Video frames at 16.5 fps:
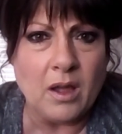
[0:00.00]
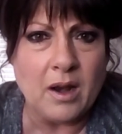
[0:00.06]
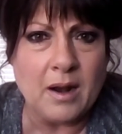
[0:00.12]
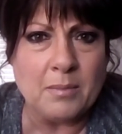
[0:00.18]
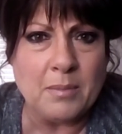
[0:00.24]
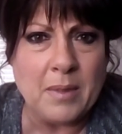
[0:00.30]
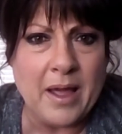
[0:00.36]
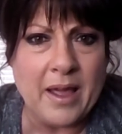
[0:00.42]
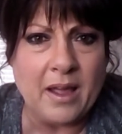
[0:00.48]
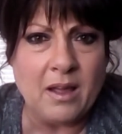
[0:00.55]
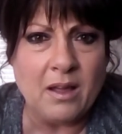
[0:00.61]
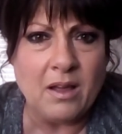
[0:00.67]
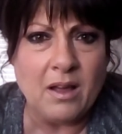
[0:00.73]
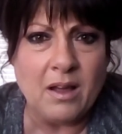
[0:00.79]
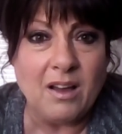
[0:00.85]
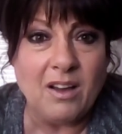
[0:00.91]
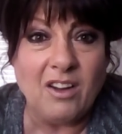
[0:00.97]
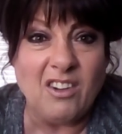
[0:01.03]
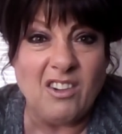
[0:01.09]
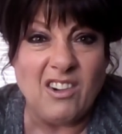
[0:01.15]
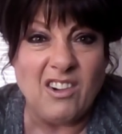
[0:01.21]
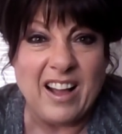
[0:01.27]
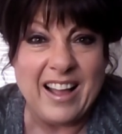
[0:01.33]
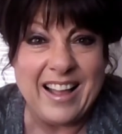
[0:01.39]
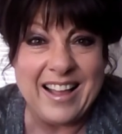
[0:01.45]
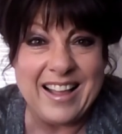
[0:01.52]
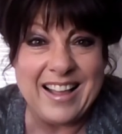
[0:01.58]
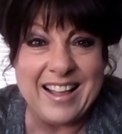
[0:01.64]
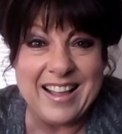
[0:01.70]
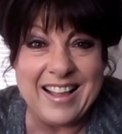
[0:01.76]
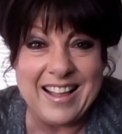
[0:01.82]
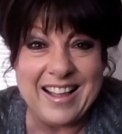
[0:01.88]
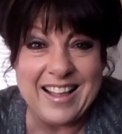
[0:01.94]
And I'm like, oh,
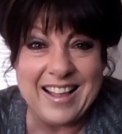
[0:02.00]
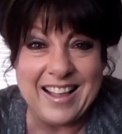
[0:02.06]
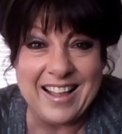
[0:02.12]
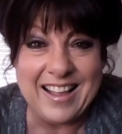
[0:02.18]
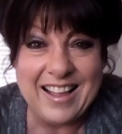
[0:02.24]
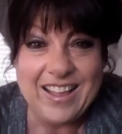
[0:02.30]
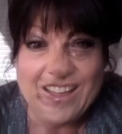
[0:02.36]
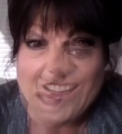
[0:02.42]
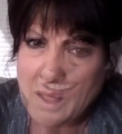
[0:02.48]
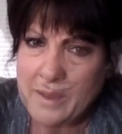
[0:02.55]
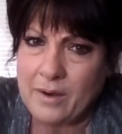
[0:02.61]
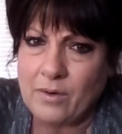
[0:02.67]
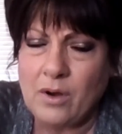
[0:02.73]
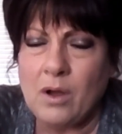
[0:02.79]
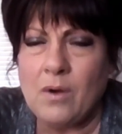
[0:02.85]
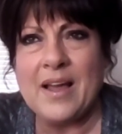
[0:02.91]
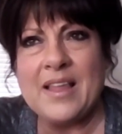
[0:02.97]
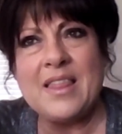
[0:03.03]
I don't know.